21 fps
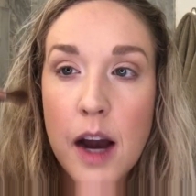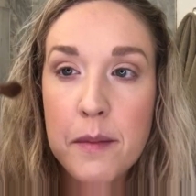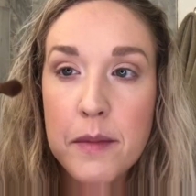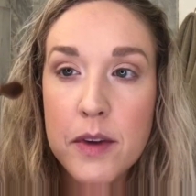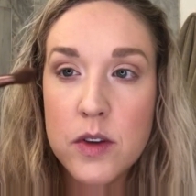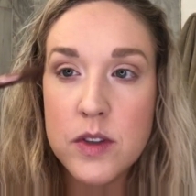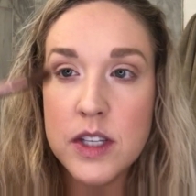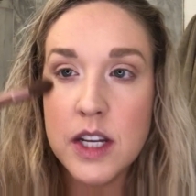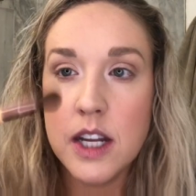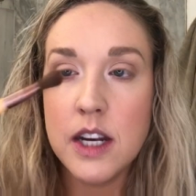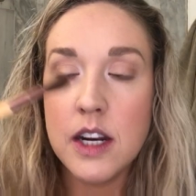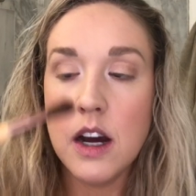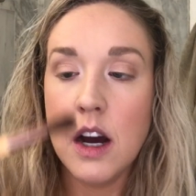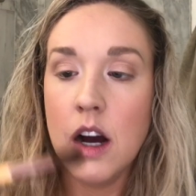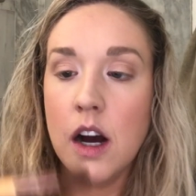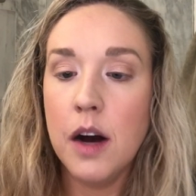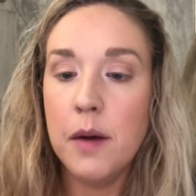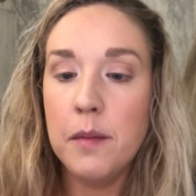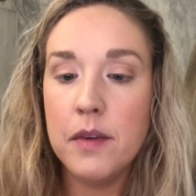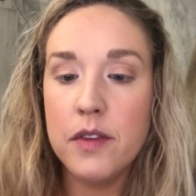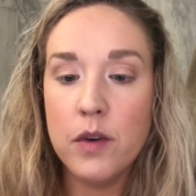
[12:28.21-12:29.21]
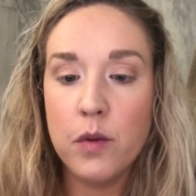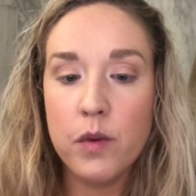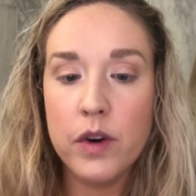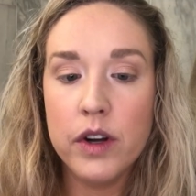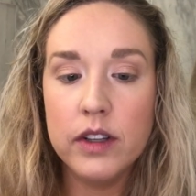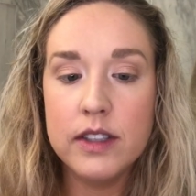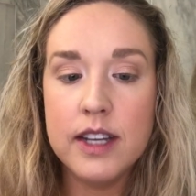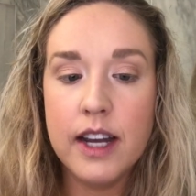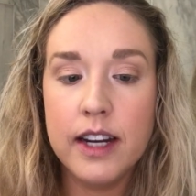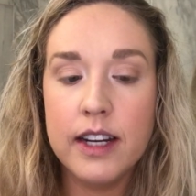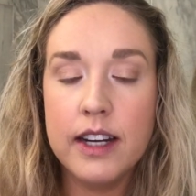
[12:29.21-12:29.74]
I'm using the
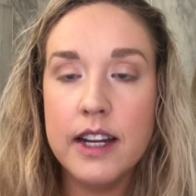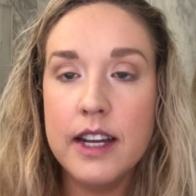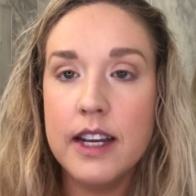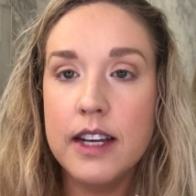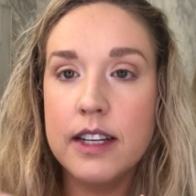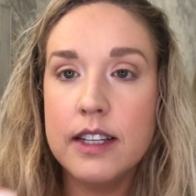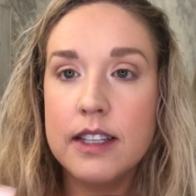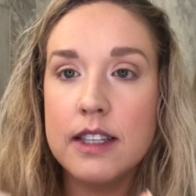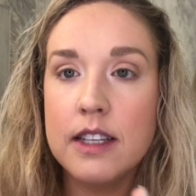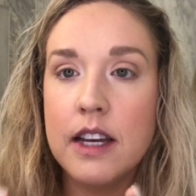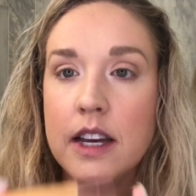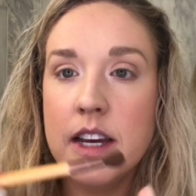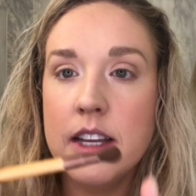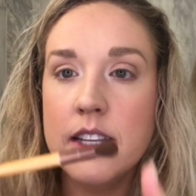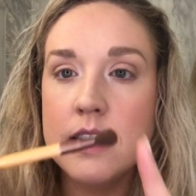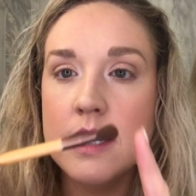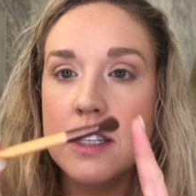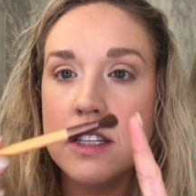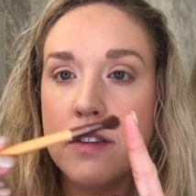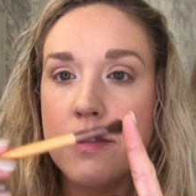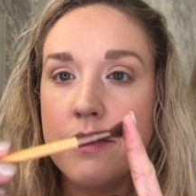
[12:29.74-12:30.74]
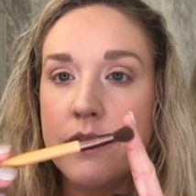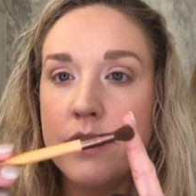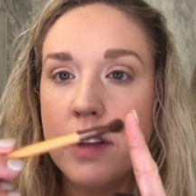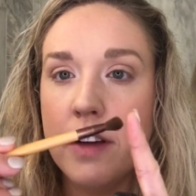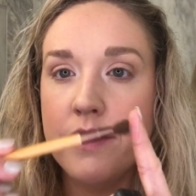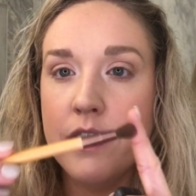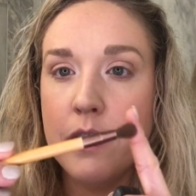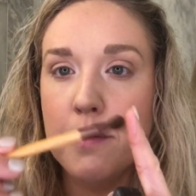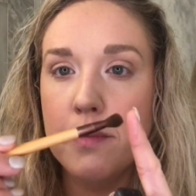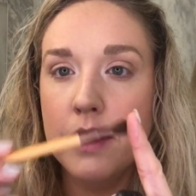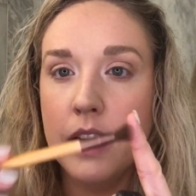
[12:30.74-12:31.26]
Real Techniques. This is a
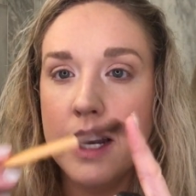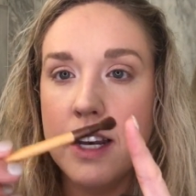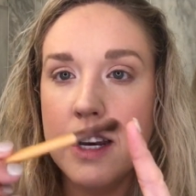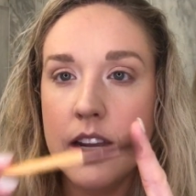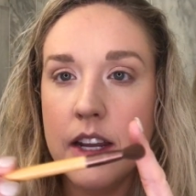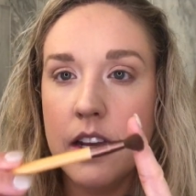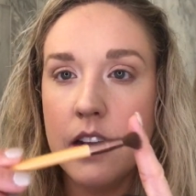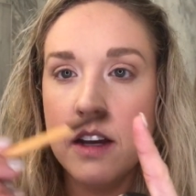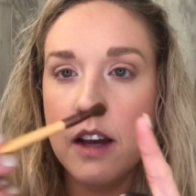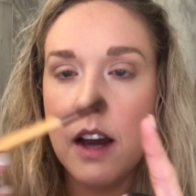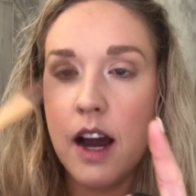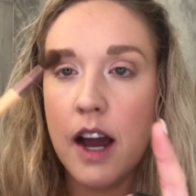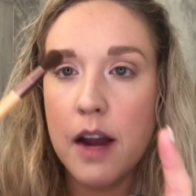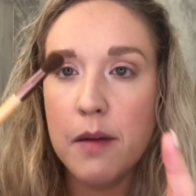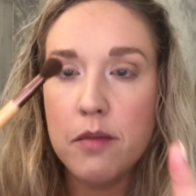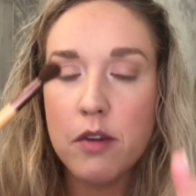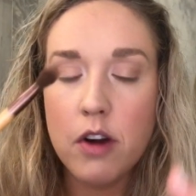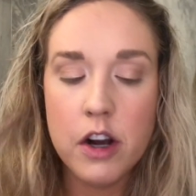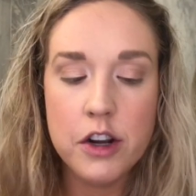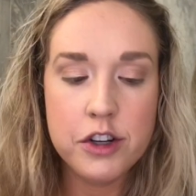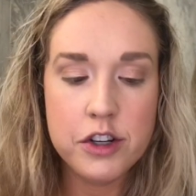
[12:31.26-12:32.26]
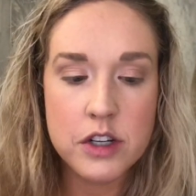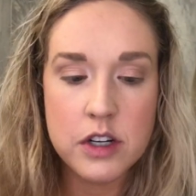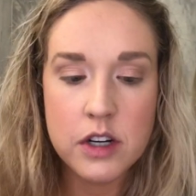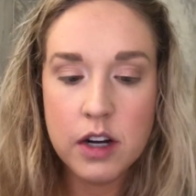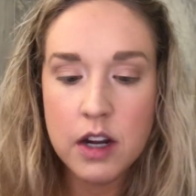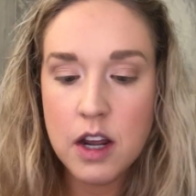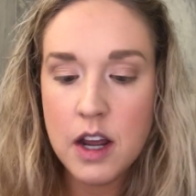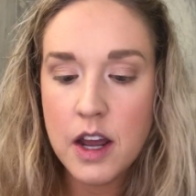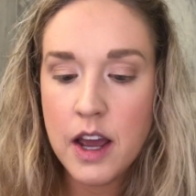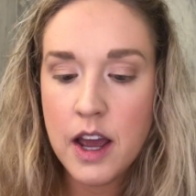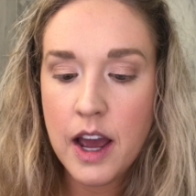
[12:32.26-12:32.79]
fluffy blending eye brush.
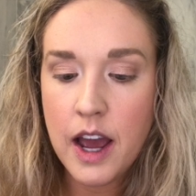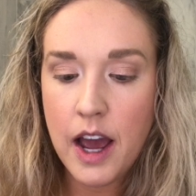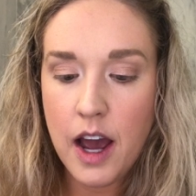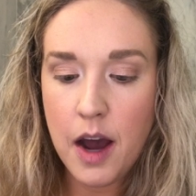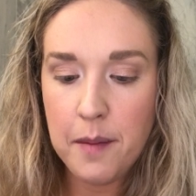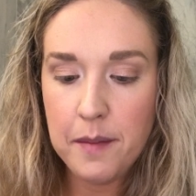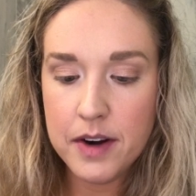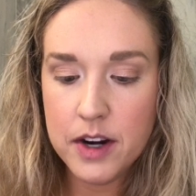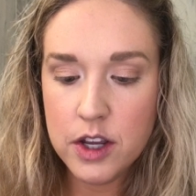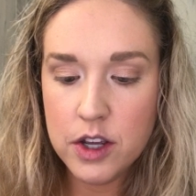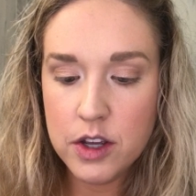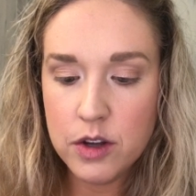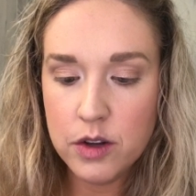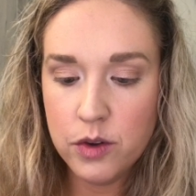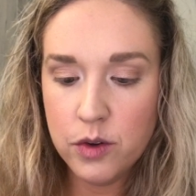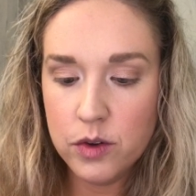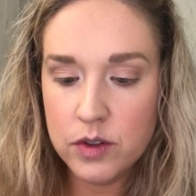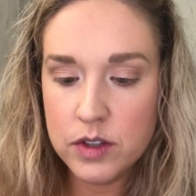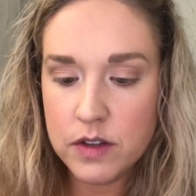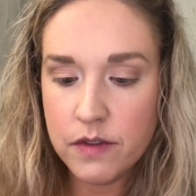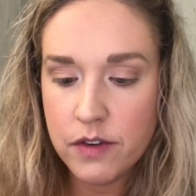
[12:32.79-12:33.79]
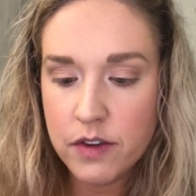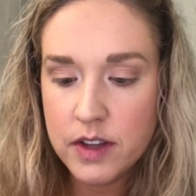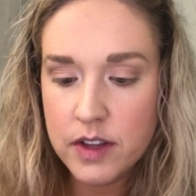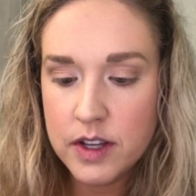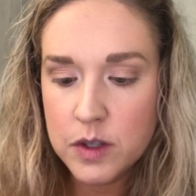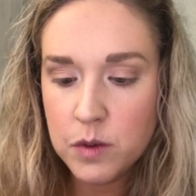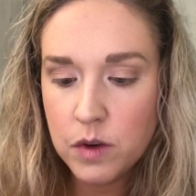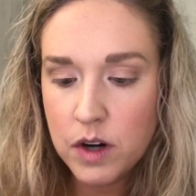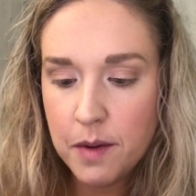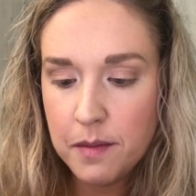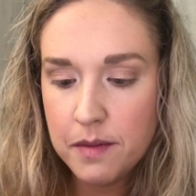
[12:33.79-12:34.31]
I'm gonna use, for
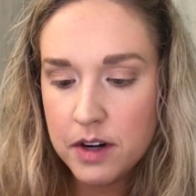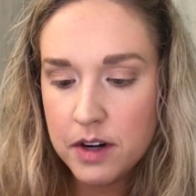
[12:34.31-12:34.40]
this one, I'm